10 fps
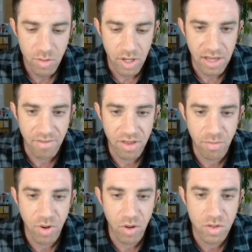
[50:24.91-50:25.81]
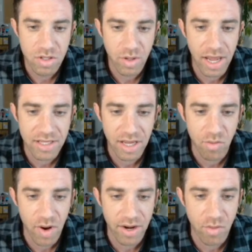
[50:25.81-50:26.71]
11th most. So yeah, it's like
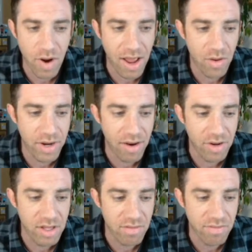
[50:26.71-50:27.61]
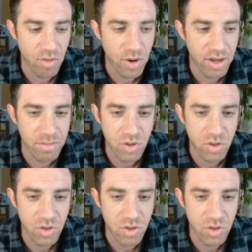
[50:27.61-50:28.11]
right around everything for him.